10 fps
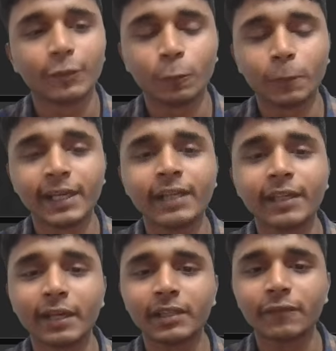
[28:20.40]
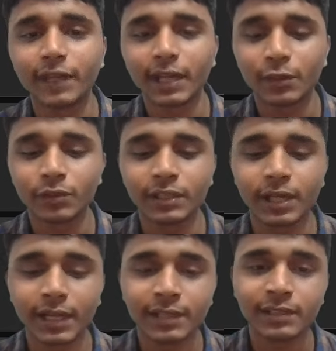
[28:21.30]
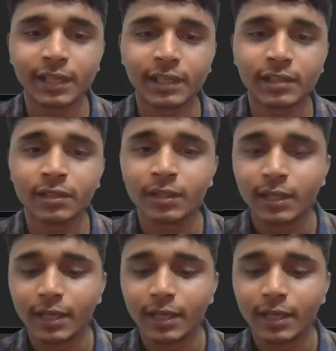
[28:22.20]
duplicate case, we are using a else case,